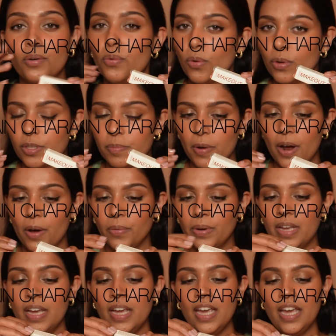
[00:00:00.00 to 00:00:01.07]
Rose Brown.
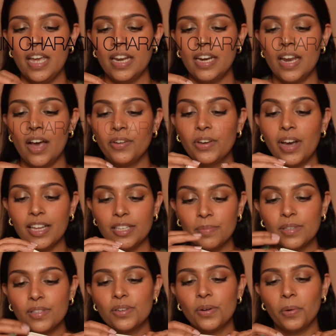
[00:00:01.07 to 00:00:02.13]
Now, you guys
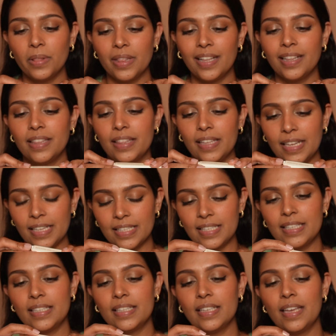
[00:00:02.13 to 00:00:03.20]
must know that
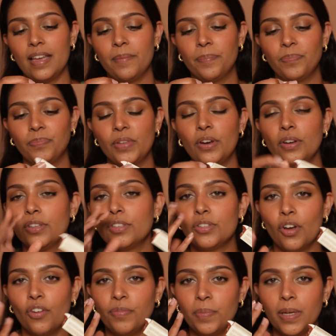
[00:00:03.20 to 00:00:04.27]
this, you know, the
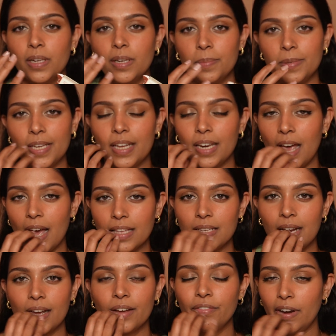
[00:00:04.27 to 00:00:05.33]
soft blur lipstick, it has
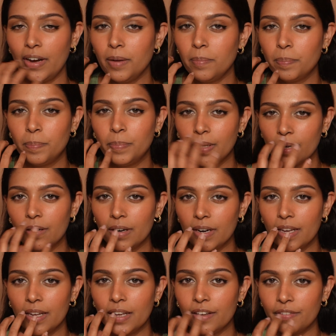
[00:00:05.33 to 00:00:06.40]
like a very
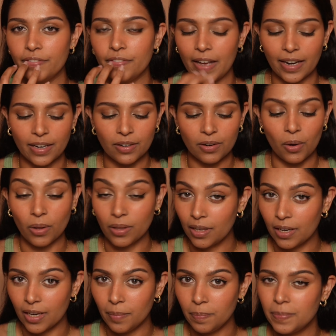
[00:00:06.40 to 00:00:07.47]
blurring effect on the
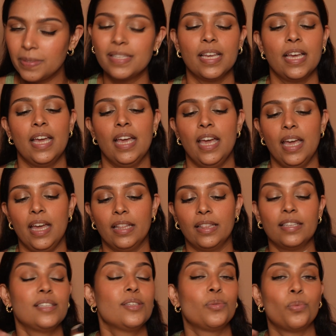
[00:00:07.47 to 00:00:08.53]
lips.
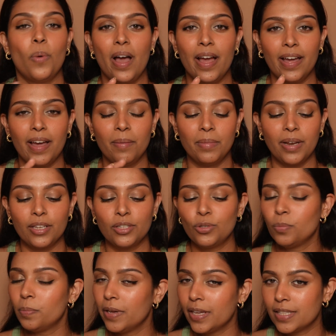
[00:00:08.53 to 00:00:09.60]
This is why I'm like
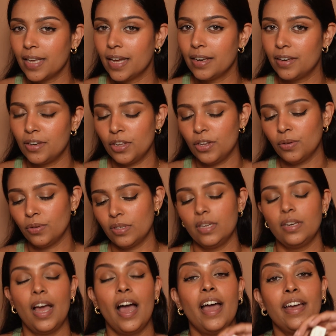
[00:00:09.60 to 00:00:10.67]
super excited to use
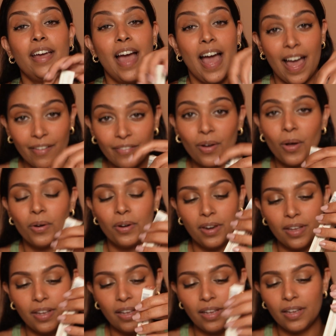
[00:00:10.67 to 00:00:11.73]
it. I have
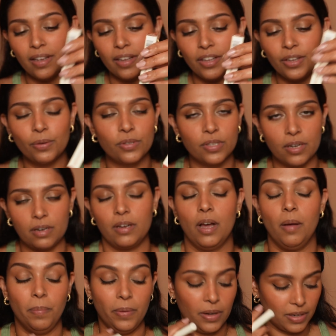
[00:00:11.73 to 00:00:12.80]
already used it a
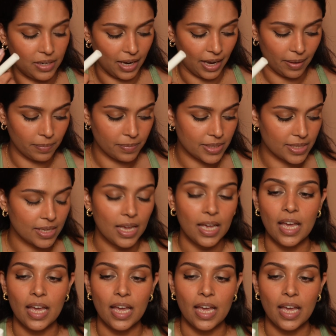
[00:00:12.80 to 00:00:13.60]
couple of times.